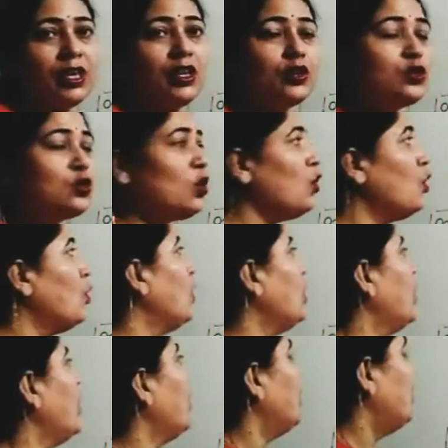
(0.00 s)
So
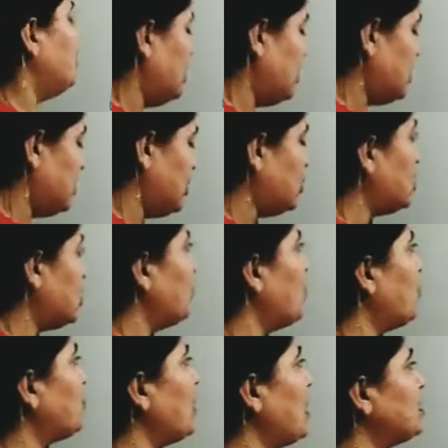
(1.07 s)
this system
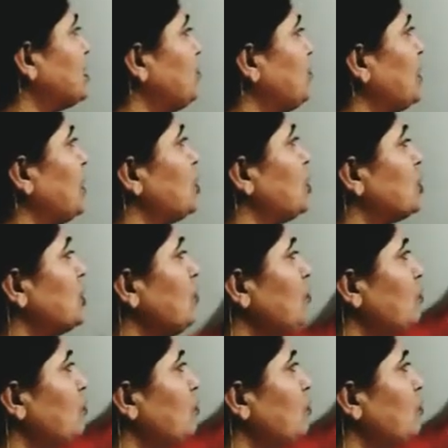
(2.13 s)
of classification